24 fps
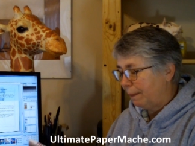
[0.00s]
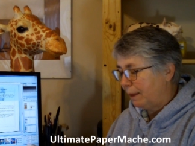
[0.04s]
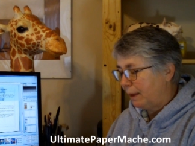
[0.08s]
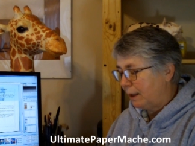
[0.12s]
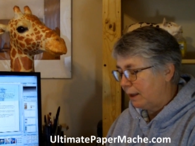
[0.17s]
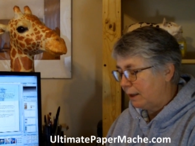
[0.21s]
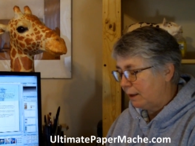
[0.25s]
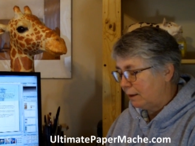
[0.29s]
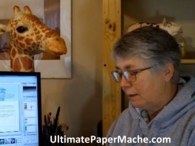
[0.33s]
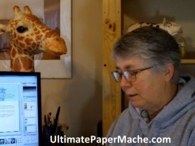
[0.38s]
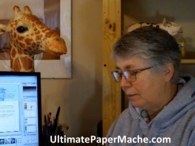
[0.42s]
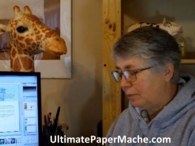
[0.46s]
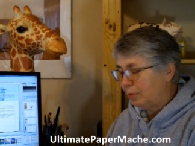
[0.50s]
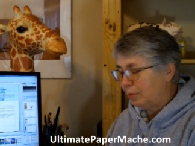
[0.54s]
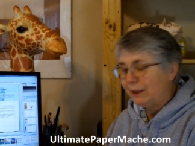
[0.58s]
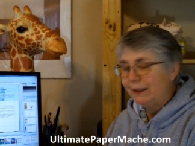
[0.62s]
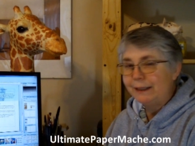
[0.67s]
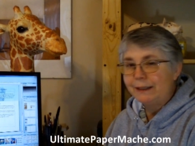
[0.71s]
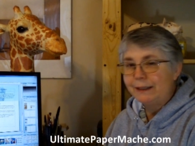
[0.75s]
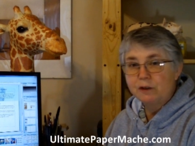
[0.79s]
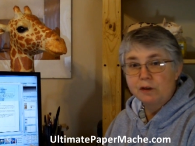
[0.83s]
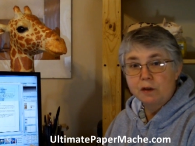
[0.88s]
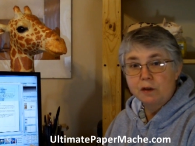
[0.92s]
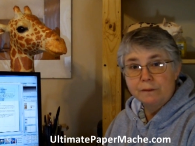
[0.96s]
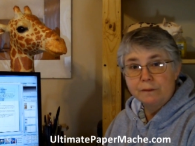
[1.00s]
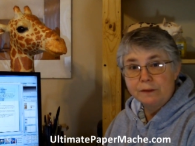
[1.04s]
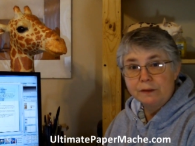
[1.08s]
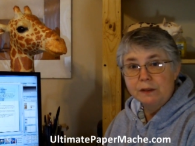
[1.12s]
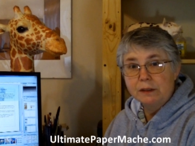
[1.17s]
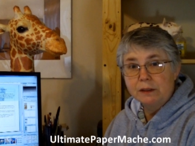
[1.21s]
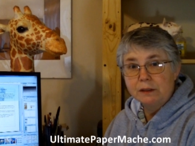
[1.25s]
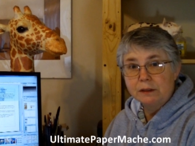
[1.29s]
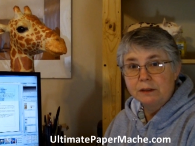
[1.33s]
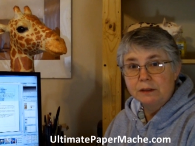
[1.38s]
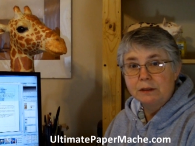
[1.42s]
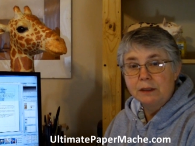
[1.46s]
the printing
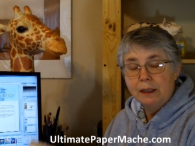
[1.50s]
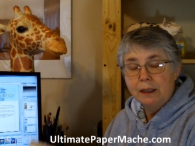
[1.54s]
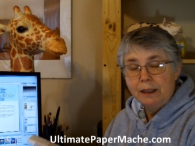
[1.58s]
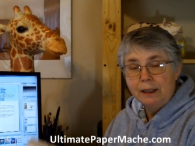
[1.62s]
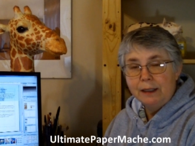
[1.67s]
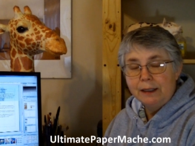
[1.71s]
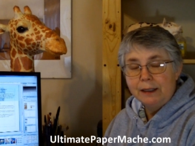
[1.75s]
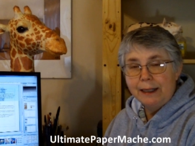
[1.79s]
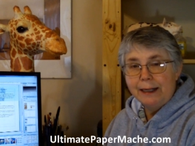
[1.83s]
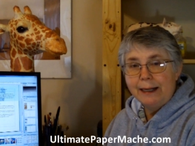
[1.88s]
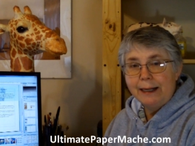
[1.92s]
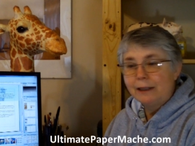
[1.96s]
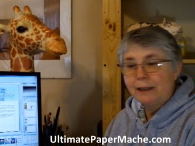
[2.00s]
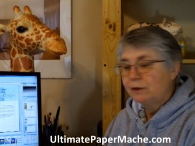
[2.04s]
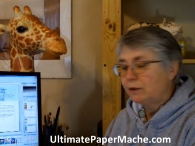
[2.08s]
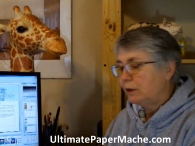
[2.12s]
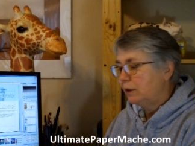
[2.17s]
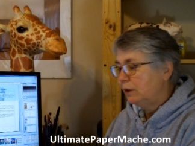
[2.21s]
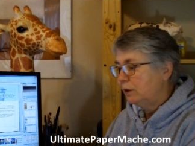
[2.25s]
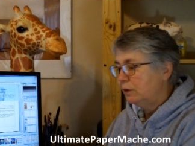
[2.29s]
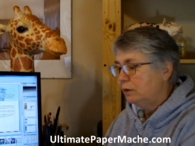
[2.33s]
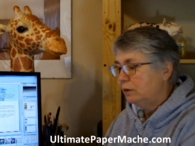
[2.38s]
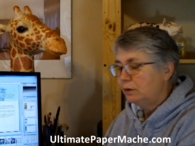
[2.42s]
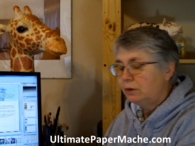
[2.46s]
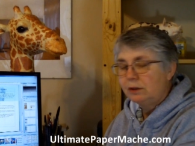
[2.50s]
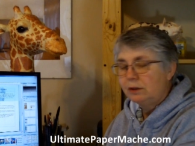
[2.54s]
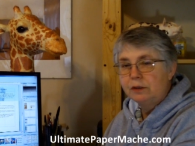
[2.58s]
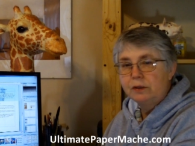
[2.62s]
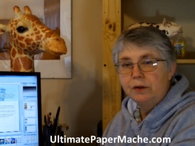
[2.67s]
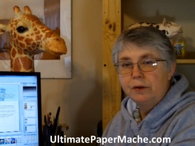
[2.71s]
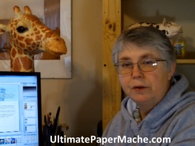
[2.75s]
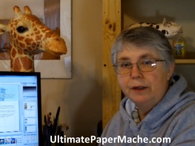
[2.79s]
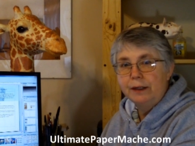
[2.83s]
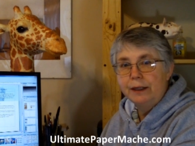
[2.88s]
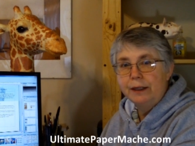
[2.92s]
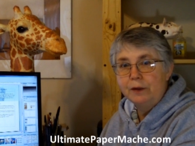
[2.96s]
services can actually use to
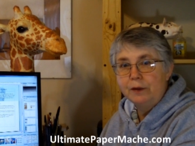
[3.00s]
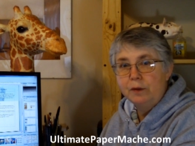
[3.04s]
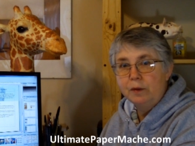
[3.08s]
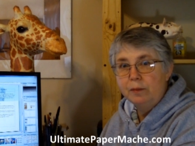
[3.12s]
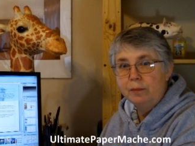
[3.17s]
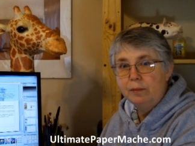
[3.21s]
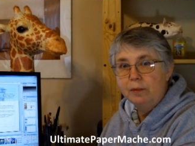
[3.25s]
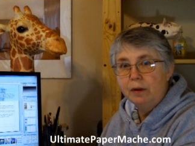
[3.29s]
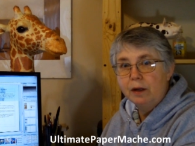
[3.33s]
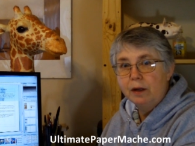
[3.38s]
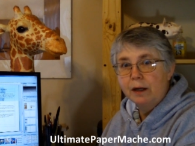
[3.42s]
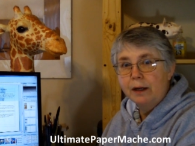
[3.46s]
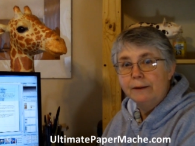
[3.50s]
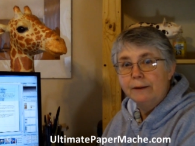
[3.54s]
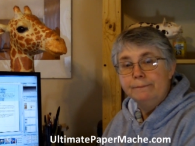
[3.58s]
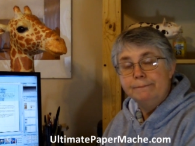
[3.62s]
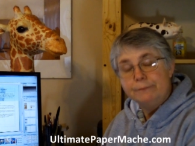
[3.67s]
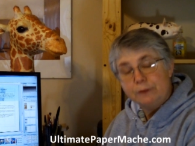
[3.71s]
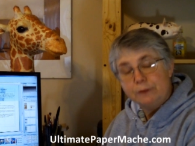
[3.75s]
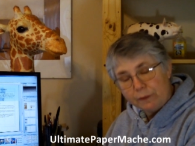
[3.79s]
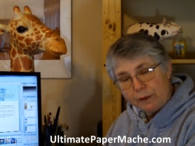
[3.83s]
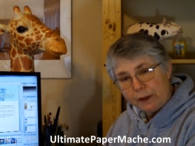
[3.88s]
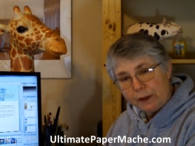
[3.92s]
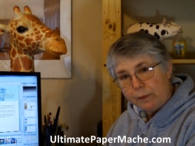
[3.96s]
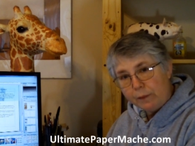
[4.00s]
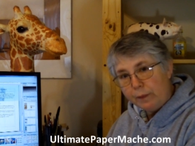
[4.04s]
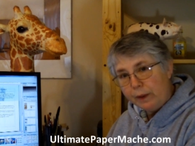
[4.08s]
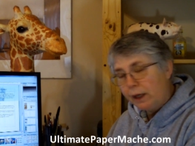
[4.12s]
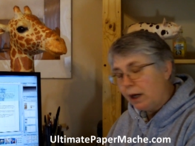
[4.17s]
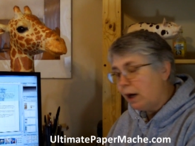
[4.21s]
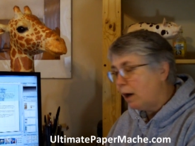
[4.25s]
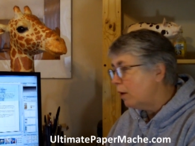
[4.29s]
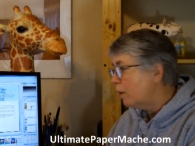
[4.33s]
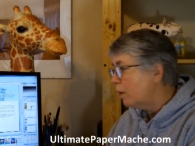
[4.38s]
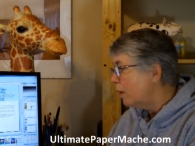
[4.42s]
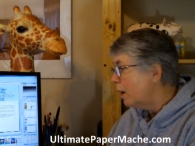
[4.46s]
turn it into a book. So there
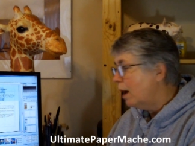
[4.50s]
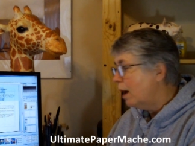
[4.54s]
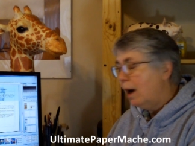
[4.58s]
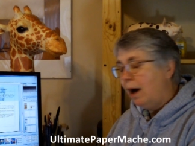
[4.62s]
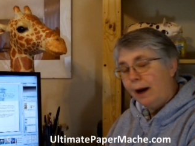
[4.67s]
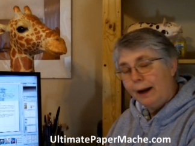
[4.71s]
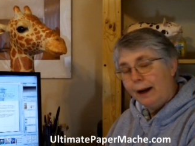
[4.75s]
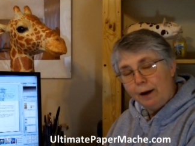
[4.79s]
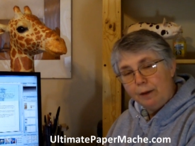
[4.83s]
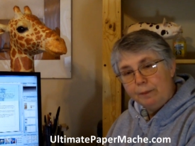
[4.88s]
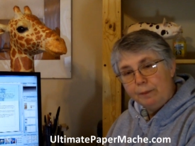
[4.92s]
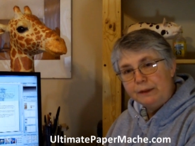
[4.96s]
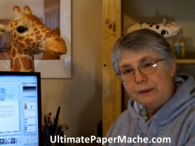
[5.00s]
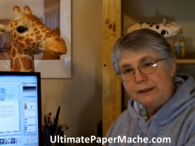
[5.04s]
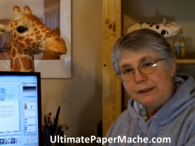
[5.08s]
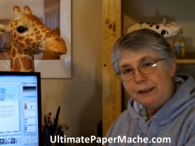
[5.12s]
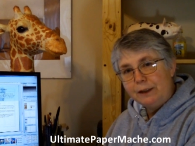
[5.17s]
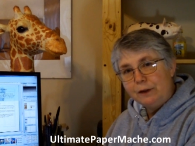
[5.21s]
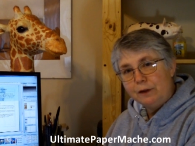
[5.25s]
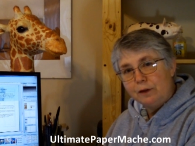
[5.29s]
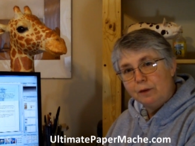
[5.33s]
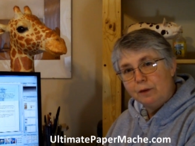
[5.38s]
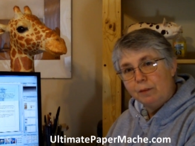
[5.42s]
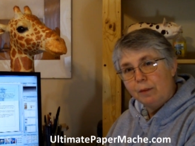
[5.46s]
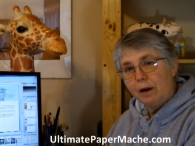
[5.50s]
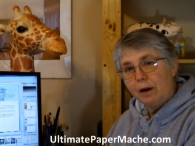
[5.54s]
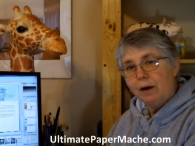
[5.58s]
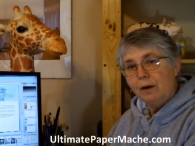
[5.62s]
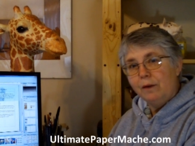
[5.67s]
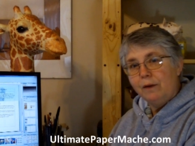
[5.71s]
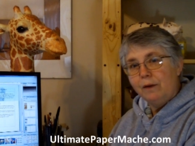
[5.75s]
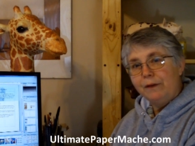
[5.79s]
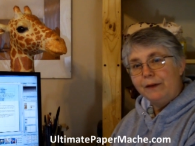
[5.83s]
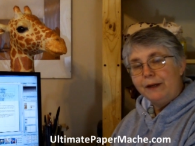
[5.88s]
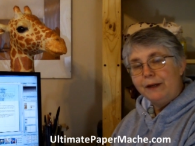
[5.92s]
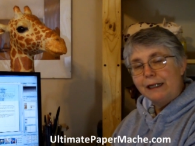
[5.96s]
we go. I hope to see you
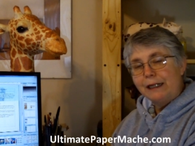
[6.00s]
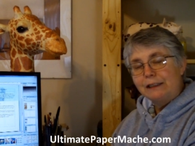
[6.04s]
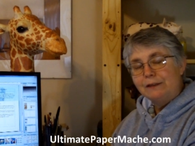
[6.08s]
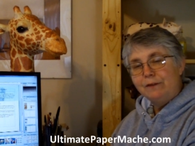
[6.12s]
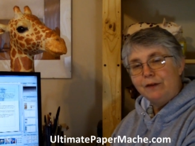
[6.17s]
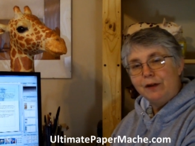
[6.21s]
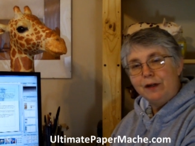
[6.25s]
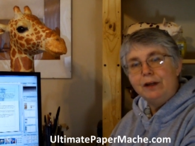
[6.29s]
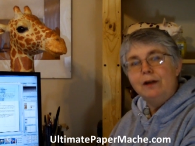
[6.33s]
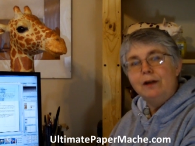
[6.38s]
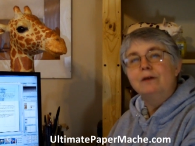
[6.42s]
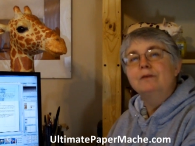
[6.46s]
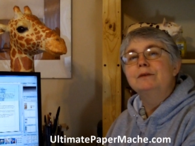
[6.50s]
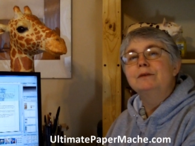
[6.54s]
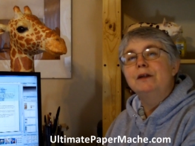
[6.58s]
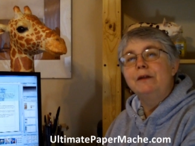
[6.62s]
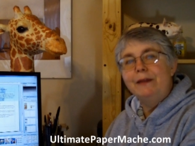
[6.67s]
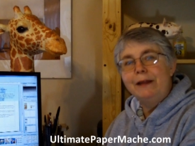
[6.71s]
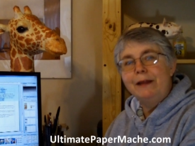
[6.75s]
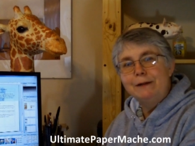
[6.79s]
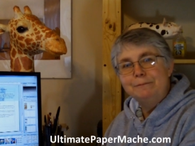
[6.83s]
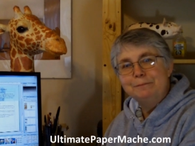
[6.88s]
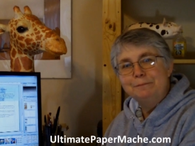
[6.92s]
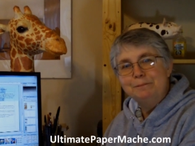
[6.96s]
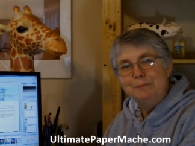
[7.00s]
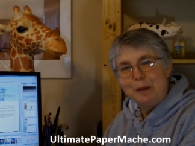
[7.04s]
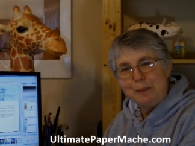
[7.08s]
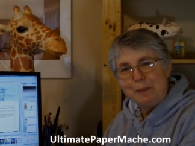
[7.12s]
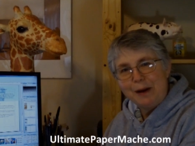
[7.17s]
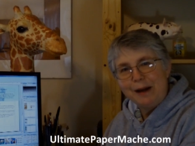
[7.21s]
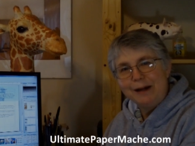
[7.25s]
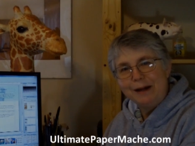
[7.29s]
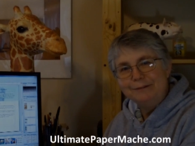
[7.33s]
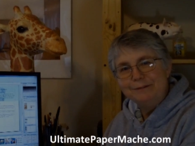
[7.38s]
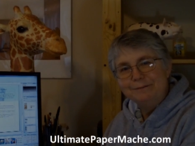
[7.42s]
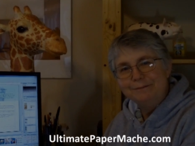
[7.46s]
tomorrow at the next video. Till then,
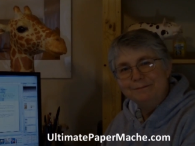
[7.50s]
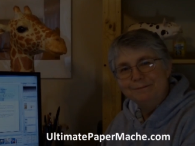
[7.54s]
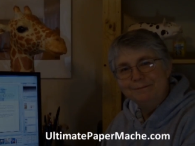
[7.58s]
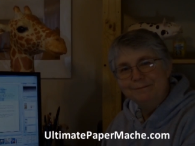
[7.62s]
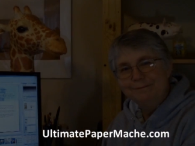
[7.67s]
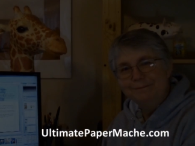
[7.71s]
bye-bye.